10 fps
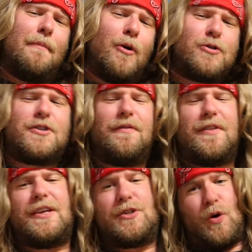most of
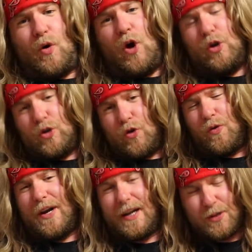the so-called
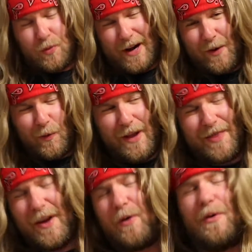critics, when I read
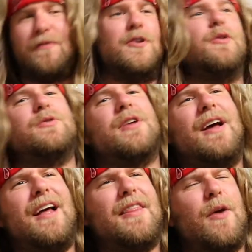their reviews,
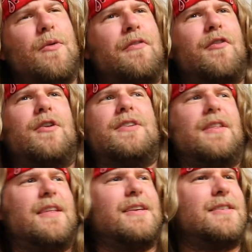they referred to
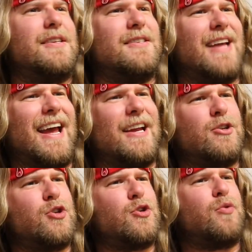this as a
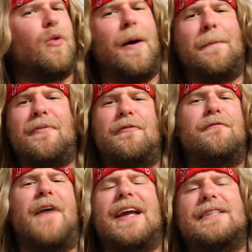Trump
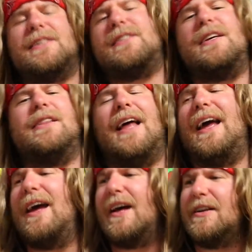fantasy
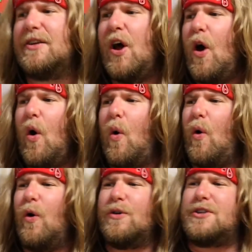land
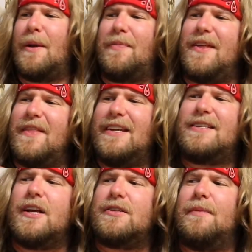or something that
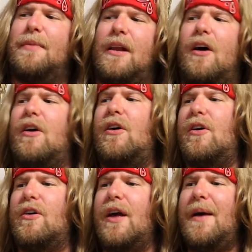doesn't
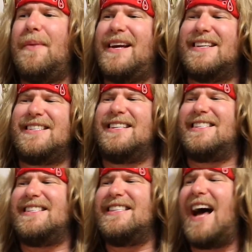belong because
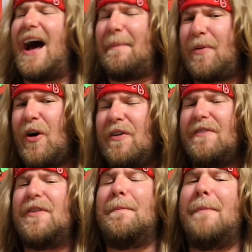it's not part
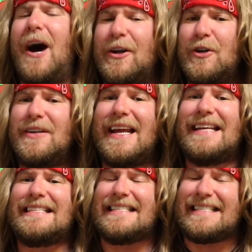of the modern day
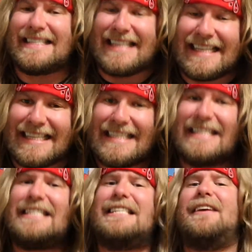
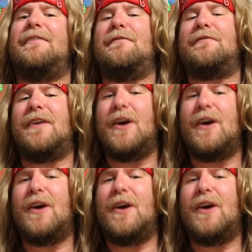sensitive